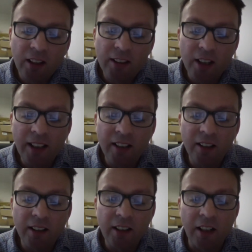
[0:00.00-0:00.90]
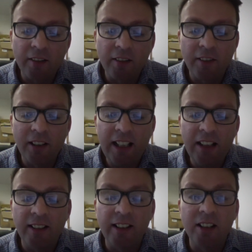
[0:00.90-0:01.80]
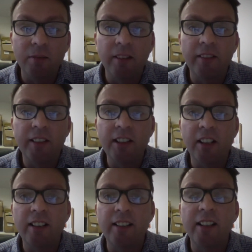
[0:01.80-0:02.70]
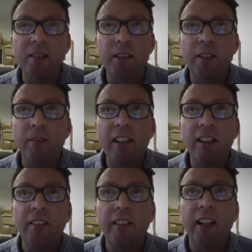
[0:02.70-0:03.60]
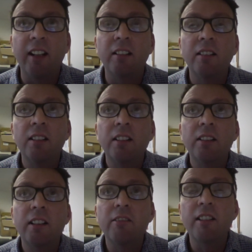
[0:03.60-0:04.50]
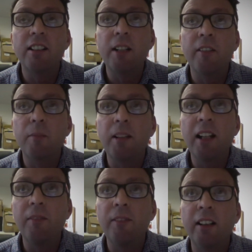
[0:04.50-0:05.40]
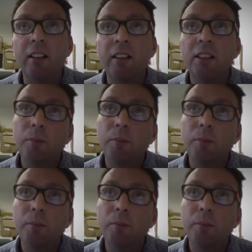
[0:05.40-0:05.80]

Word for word: so, you know, the, the legal system and the justice system is a very good thing to try to level the playing field.